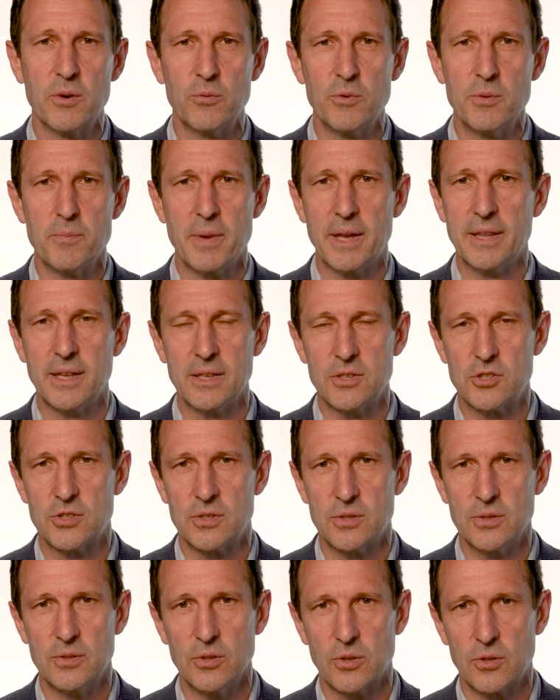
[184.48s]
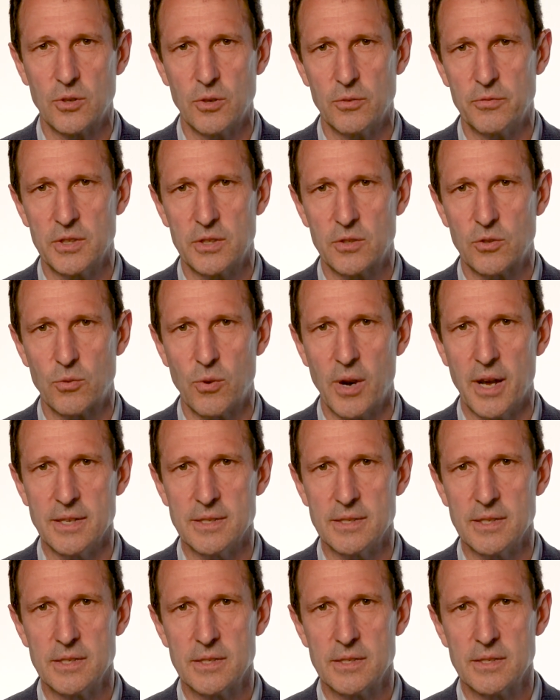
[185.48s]
we managed the COVID
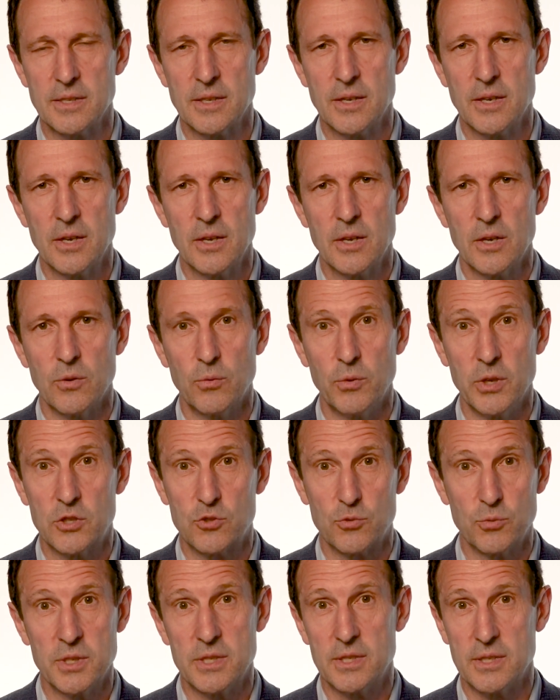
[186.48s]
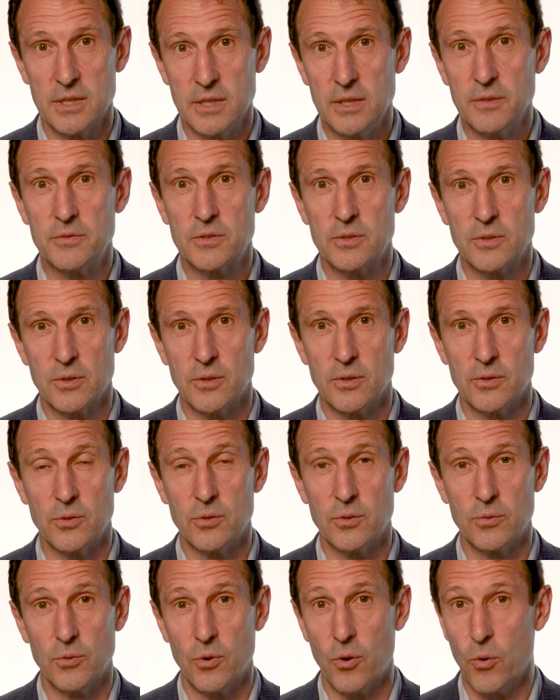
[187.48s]
crisis, which received
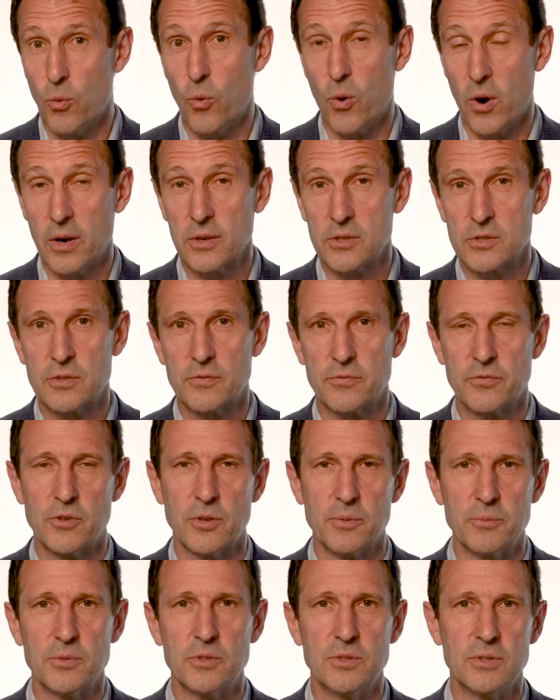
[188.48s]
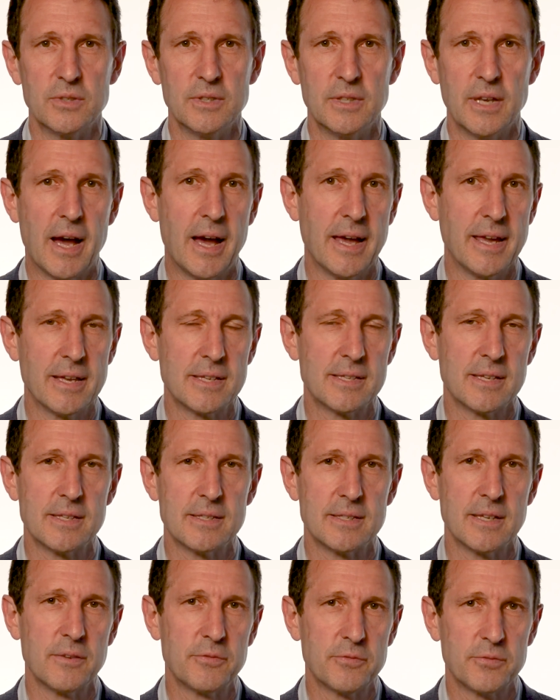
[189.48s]
awards from the
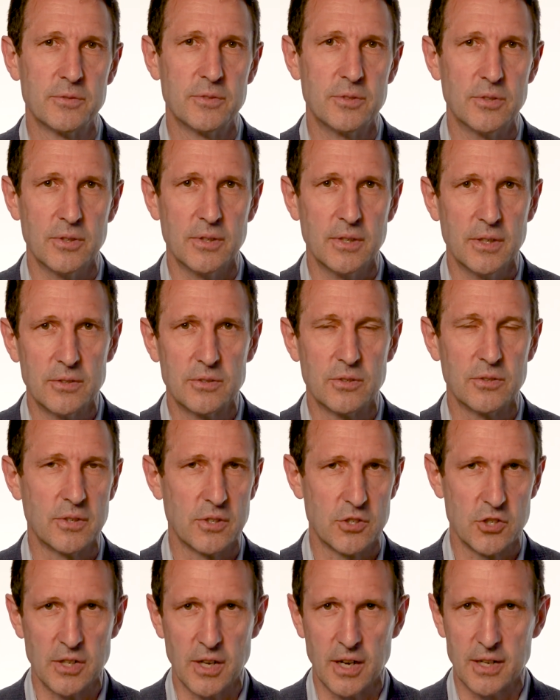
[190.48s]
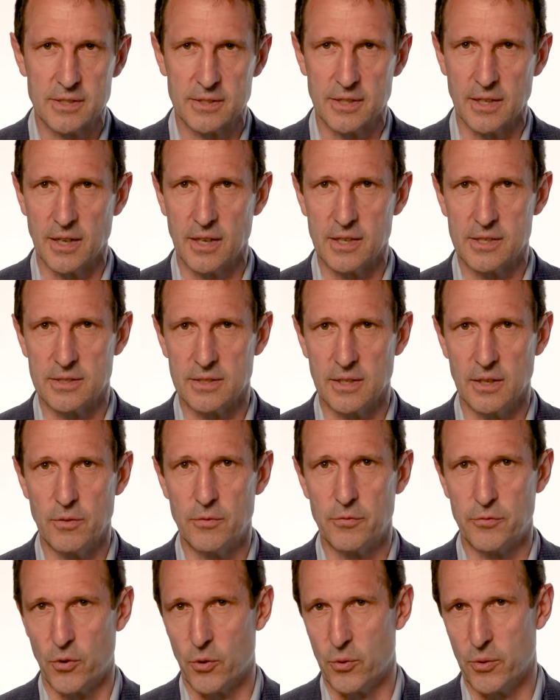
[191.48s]
ISSF, the International Stainless Steel
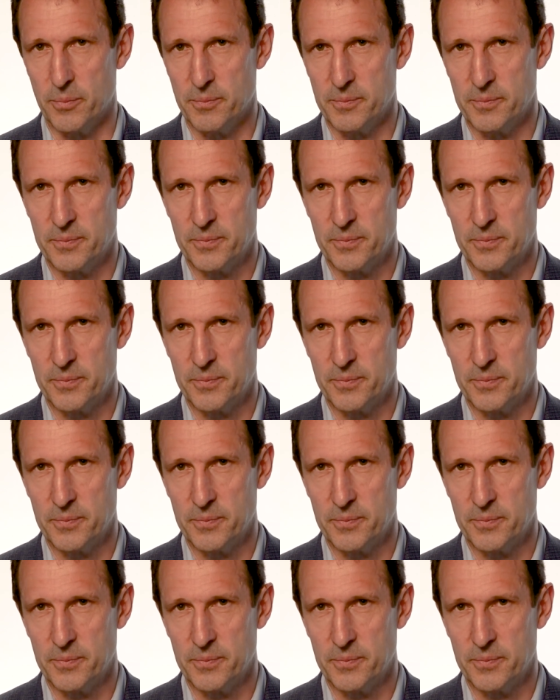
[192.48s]
Forum.